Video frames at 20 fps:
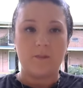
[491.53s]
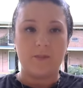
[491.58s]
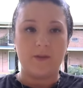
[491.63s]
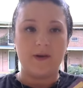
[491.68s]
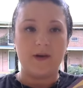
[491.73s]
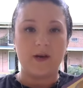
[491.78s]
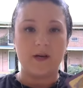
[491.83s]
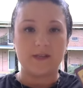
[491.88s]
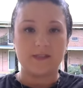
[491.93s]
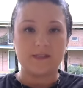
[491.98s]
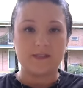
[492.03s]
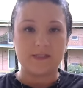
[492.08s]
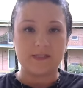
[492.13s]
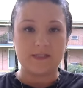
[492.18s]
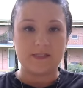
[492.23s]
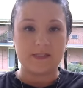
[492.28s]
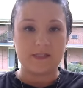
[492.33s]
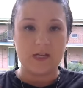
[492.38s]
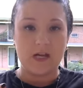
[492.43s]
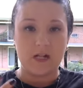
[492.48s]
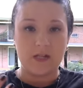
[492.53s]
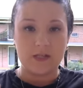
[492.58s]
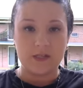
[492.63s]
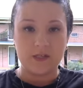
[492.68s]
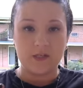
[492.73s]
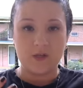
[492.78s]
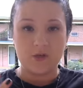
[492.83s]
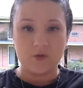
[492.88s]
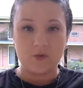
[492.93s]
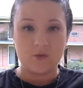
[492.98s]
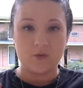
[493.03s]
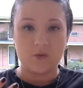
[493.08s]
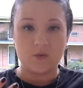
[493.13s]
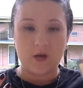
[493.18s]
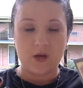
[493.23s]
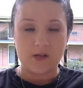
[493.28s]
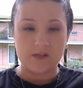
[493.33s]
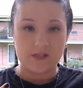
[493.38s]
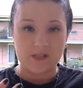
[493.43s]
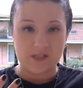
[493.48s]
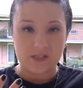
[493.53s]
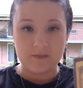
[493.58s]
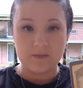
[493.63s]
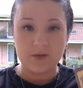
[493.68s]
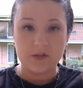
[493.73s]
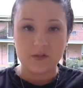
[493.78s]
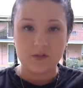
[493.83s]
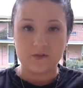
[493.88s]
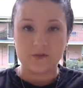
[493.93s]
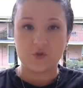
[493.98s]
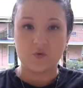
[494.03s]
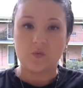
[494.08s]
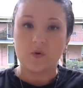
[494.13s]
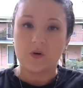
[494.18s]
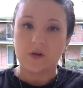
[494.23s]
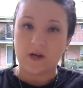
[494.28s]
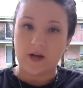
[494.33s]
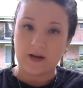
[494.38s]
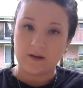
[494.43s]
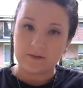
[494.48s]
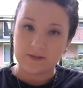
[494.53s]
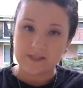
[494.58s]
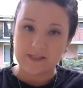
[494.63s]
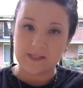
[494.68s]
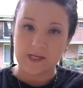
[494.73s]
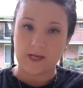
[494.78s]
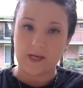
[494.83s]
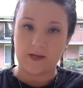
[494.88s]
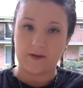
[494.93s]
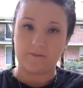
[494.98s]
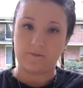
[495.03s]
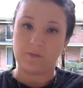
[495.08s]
because it's telling you, similar to what I was saying,